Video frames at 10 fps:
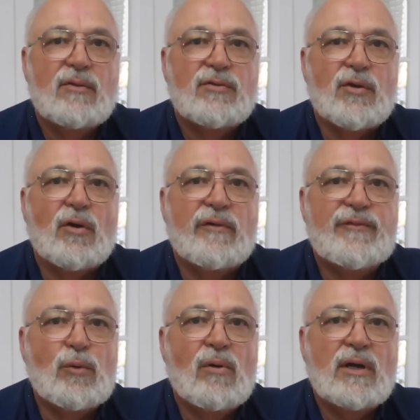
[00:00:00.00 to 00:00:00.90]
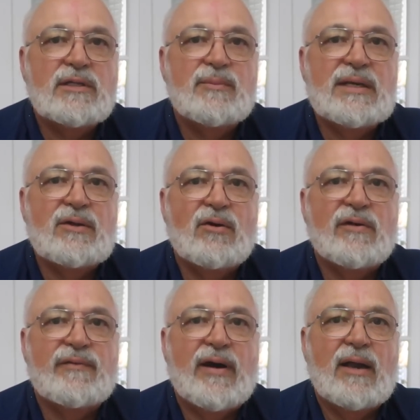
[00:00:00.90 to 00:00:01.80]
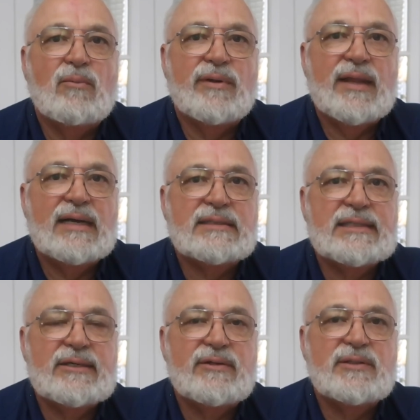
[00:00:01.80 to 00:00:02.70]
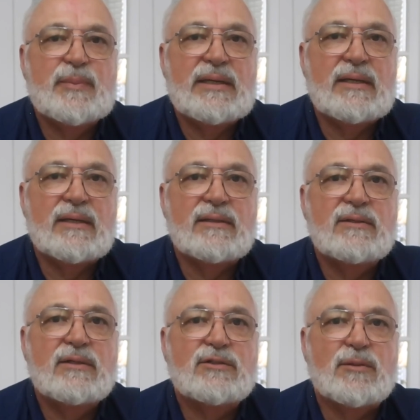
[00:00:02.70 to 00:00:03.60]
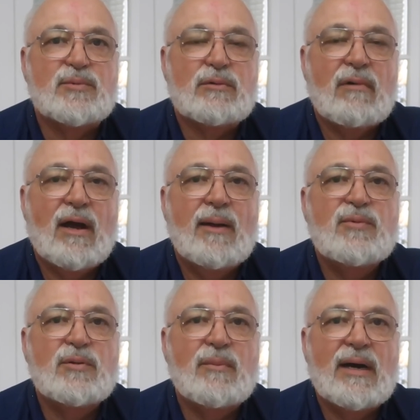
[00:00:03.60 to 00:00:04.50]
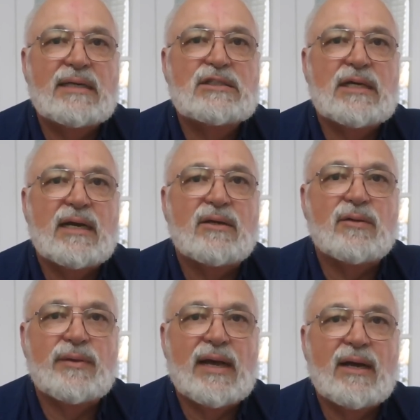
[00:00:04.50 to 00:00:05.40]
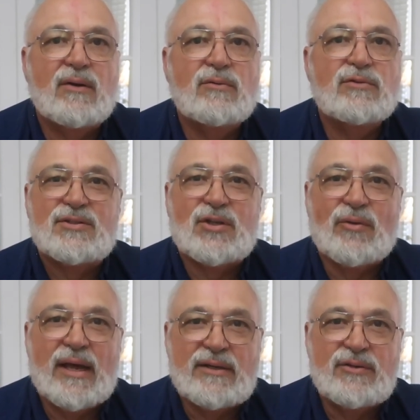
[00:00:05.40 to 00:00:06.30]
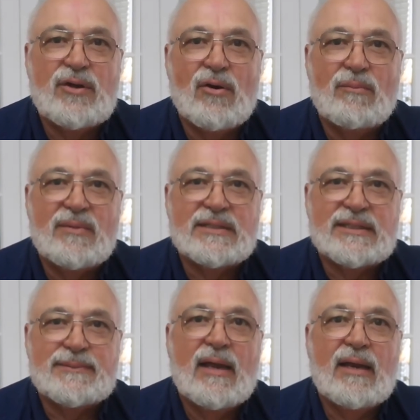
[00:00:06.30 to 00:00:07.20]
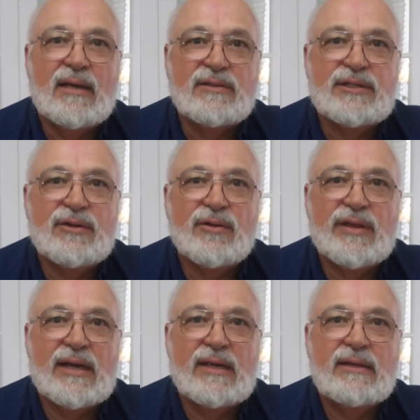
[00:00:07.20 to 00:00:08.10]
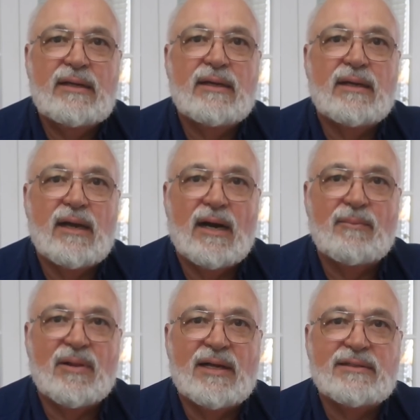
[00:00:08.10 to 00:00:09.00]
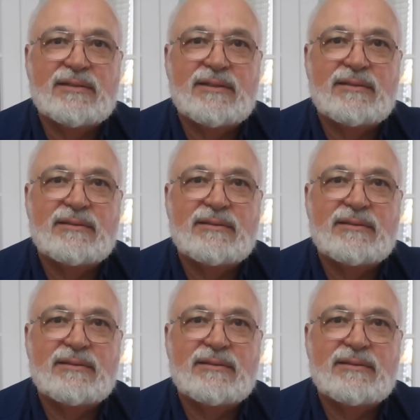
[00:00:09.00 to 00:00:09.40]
So if you want to be notified when that series begins, subscribe to my channel now so that you don't miss it. And until then, God bless.